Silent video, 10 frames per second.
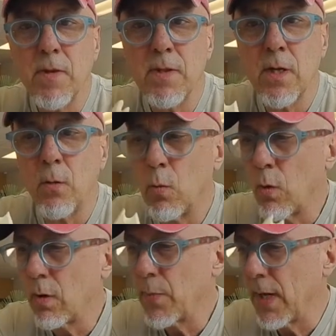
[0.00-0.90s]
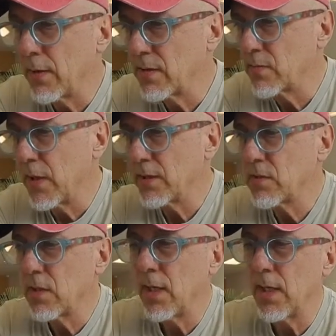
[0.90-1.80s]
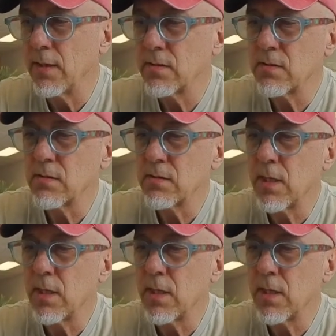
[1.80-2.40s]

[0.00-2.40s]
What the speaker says: They don't warp out as much as